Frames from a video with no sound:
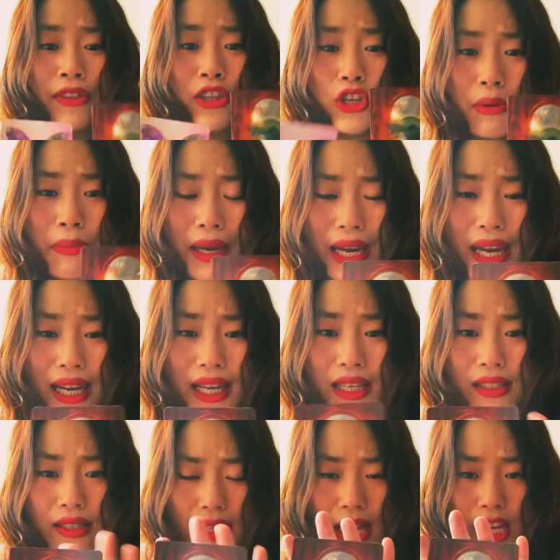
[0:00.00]
New
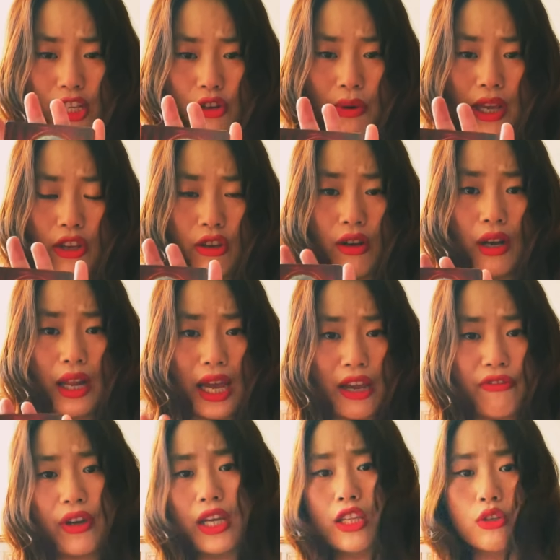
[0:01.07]
beginnings entering your
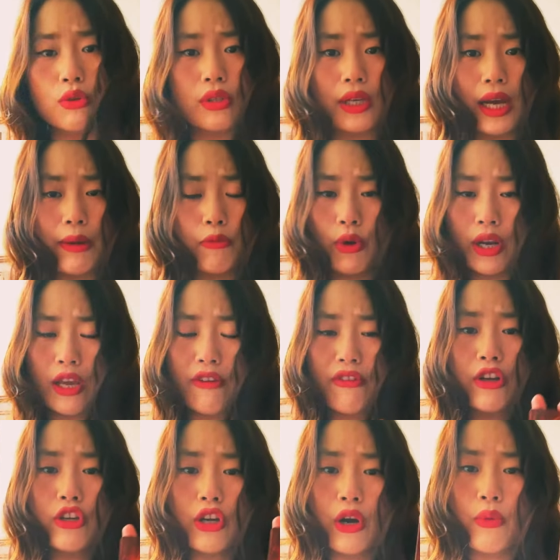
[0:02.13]
life in no time.
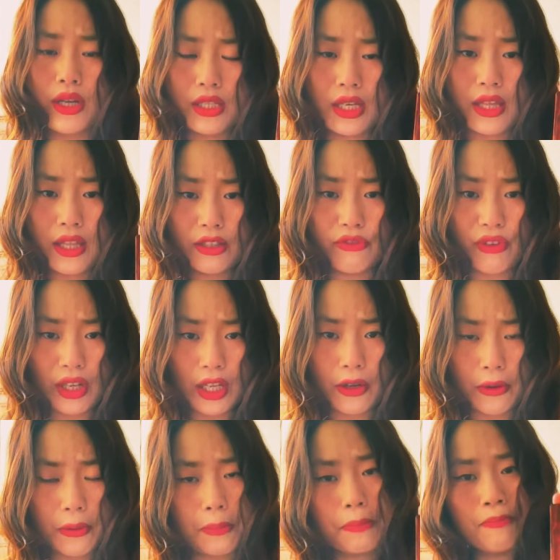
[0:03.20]
Whenever you are watching this
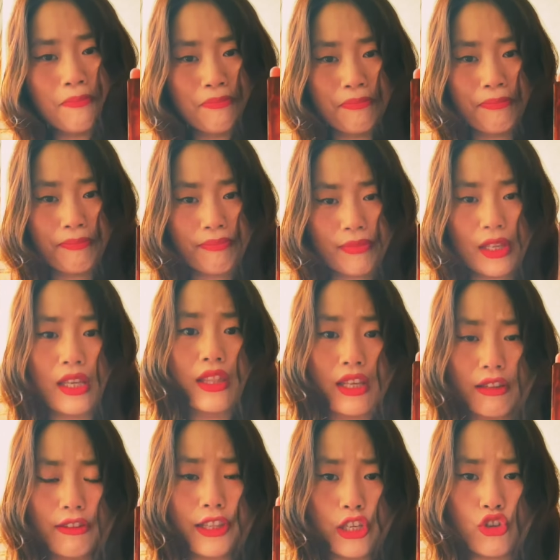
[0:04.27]
video,
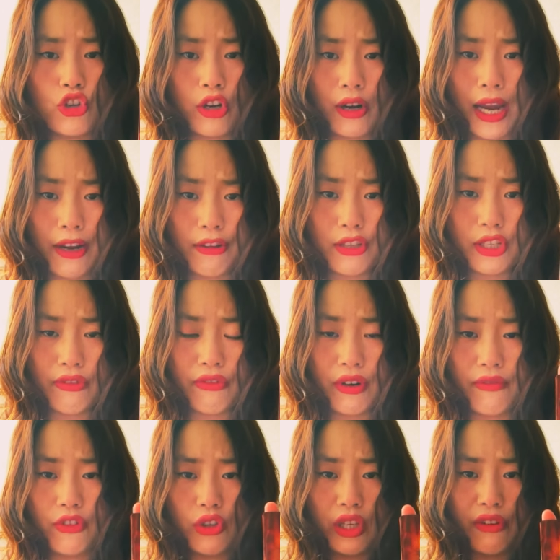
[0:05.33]
this is your energy
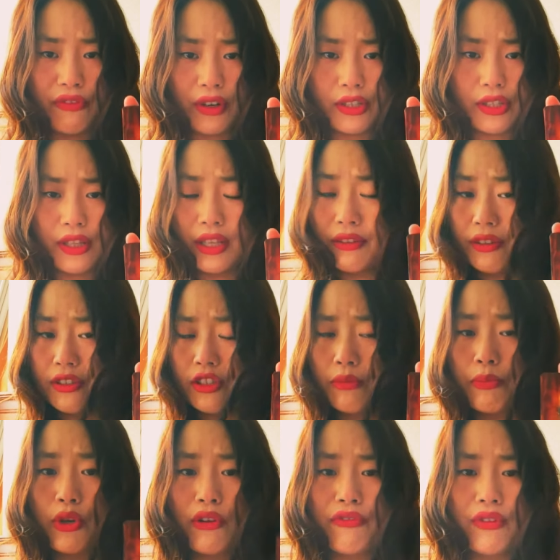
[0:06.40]
from the universe. This is
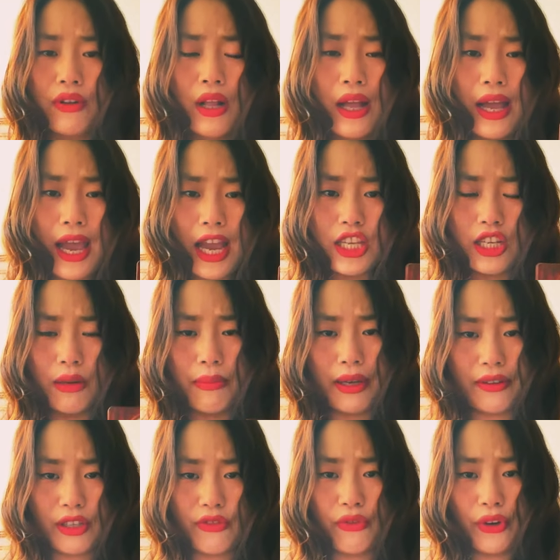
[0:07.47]
a beautiful angel
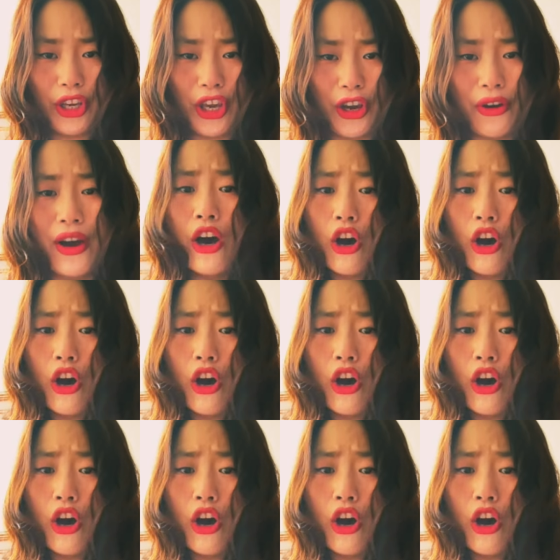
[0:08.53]
message for you.